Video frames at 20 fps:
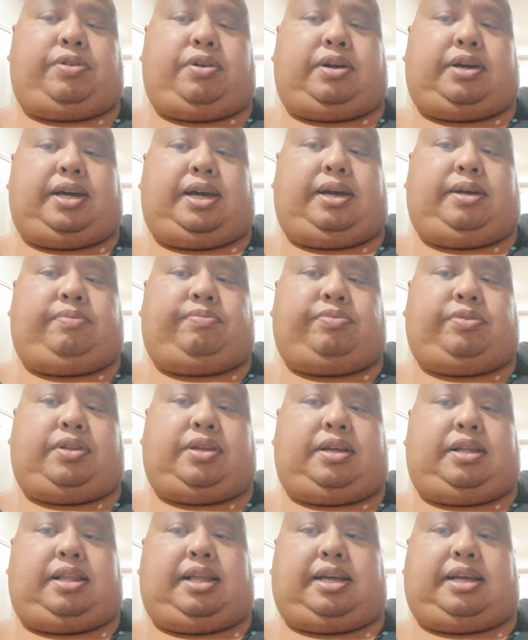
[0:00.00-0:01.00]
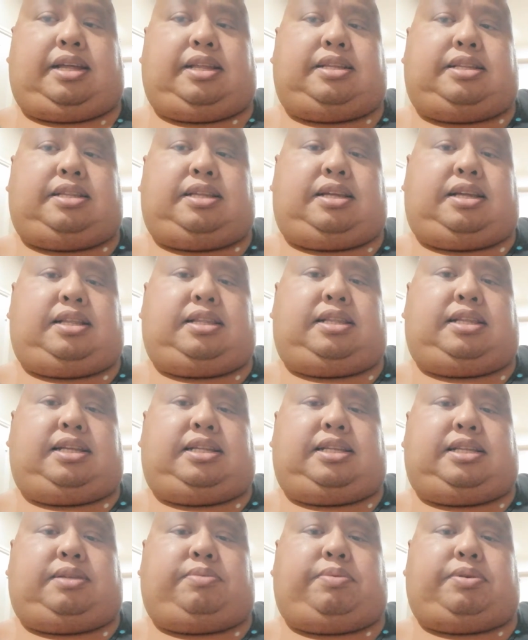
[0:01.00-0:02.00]
Okay, like I, uh,
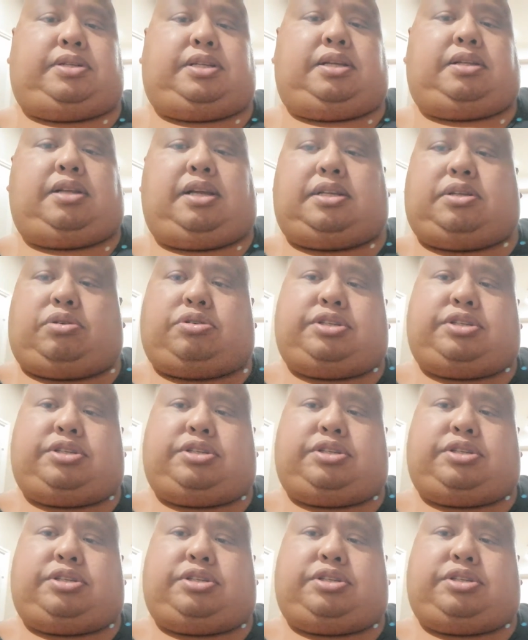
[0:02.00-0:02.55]
that's